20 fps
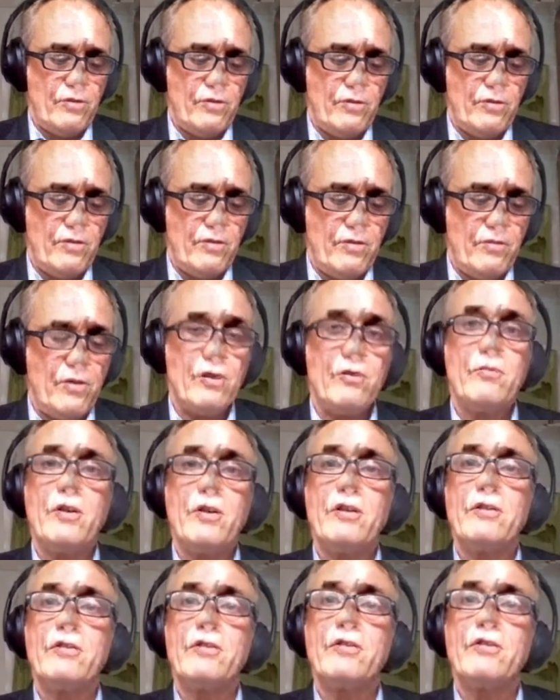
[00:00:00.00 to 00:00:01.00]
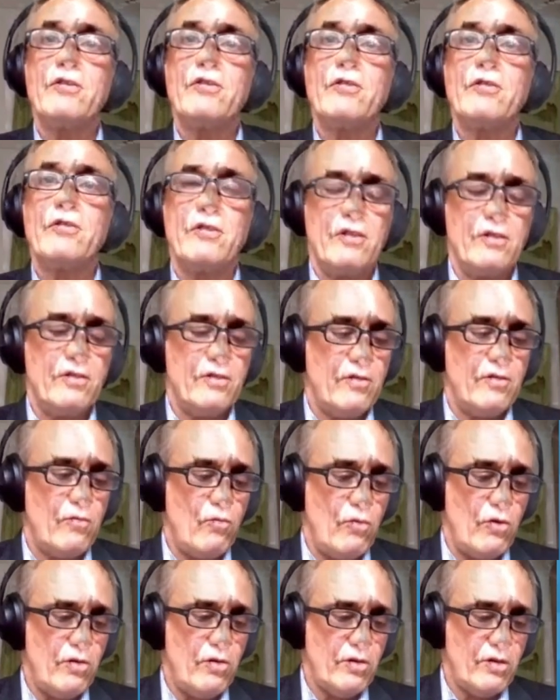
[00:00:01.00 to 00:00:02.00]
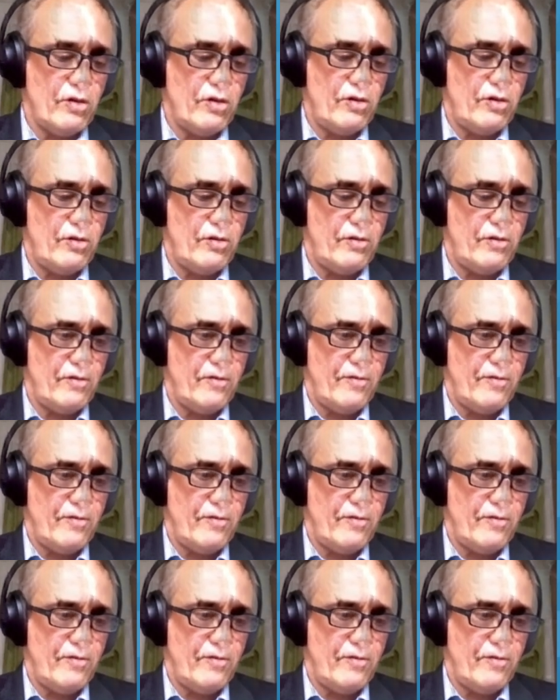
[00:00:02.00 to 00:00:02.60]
just a moment. Doesn't work.